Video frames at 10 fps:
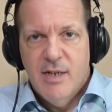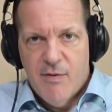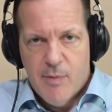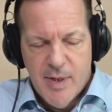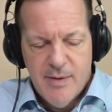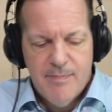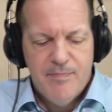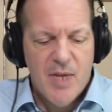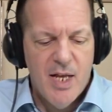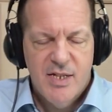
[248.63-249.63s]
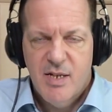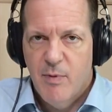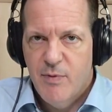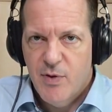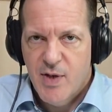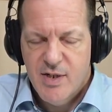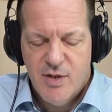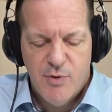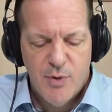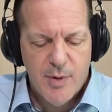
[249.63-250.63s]
government and some of the things
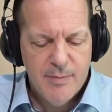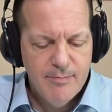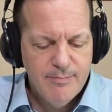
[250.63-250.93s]
they're doing.